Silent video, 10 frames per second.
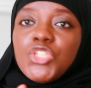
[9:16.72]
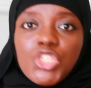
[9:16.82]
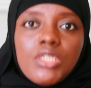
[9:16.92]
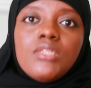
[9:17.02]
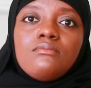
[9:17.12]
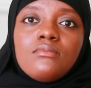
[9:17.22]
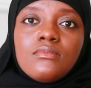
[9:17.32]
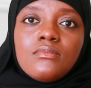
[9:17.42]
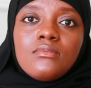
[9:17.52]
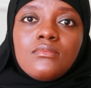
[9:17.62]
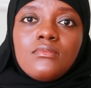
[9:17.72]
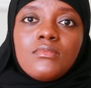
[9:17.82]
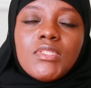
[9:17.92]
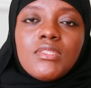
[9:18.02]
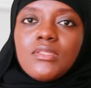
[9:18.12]
cheat.
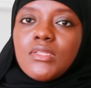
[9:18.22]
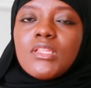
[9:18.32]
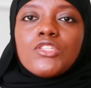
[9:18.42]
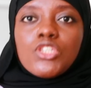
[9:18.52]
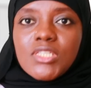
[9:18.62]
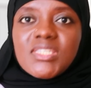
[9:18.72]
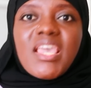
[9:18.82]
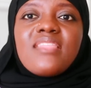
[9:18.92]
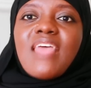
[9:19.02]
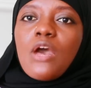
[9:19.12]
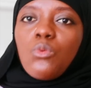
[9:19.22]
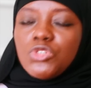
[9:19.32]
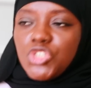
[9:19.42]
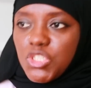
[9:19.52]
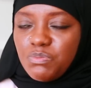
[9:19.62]
To say that
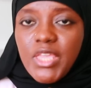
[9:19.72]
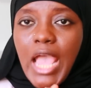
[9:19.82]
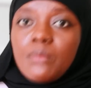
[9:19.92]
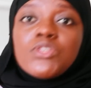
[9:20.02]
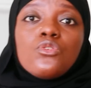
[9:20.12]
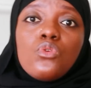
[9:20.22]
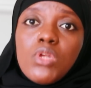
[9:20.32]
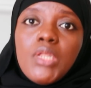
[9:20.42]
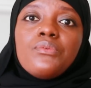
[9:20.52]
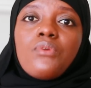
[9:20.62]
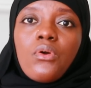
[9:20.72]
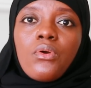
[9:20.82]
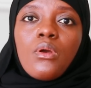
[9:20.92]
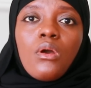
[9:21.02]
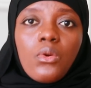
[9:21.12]
would just be absolutely
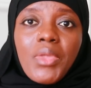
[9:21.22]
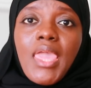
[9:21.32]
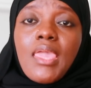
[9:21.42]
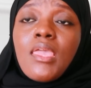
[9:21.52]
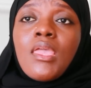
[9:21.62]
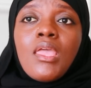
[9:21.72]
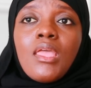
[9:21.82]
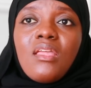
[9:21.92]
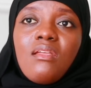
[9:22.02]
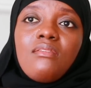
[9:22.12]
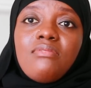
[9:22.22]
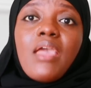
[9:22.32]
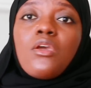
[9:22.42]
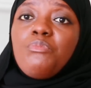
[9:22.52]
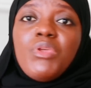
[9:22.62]
wrong, okay?
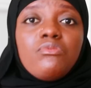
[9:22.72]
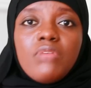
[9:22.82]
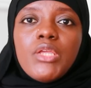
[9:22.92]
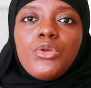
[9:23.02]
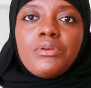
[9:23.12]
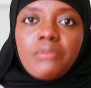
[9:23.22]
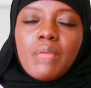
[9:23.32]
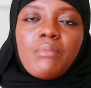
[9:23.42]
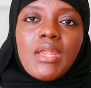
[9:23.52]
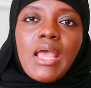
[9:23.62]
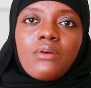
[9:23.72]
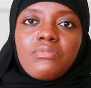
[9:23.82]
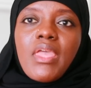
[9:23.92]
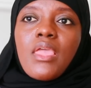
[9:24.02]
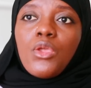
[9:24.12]
There could be really great men
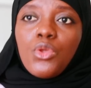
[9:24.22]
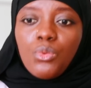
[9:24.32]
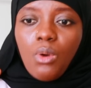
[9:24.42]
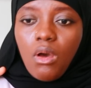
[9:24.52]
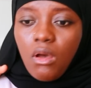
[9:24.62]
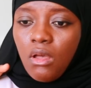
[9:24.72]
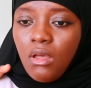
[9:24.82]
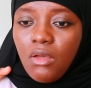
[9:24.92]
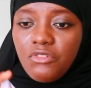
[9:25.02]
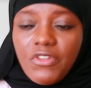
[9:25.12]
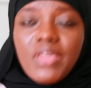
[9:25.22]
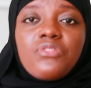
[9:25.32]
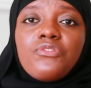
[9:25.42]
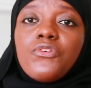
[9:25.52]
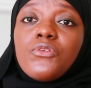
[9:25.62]
out there who are
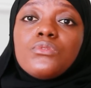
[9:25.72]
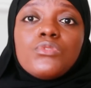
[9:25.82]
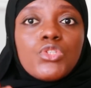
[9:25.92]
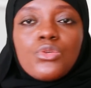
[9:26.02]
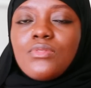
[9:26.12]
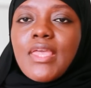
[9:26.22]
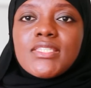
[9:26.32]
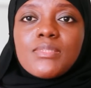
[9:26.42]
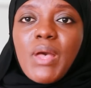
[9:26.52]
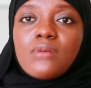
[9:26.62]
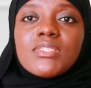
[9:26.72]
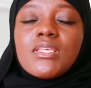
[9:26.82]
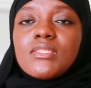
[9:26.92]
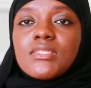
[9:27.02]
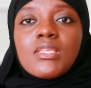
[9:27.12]
faithful to their
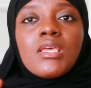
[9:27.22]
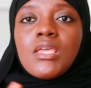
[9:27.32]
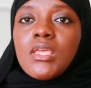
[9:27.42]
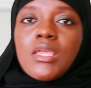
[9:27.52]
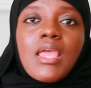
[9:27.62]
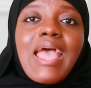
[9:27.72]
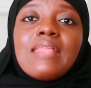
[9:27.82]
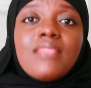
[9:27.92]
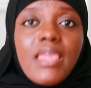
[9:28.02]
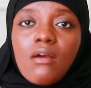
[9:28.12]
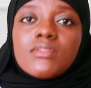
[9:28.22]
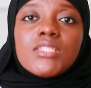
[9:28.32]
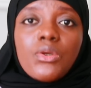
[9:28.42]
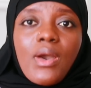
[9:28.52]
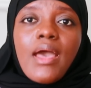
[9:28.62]
spouses and they are
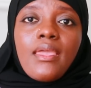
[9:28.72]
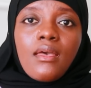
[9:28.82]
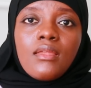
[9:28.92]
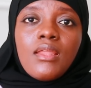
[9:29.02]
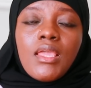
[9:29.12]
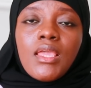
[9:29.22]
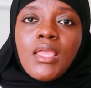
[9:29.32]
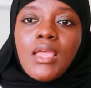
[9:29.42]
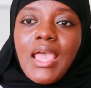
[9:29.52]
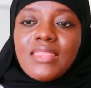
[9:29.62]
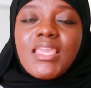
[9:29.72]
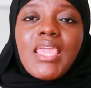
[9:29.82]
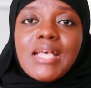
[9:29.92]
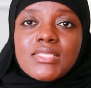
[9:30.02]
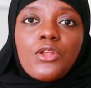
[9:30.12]
still high earning. I
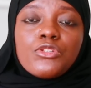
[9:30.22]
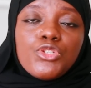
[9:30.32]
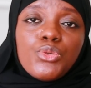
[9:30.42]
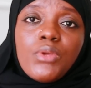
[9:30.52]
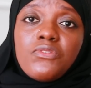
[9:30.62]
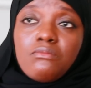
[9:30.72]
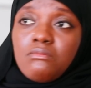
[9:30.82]
think it has a lot to do with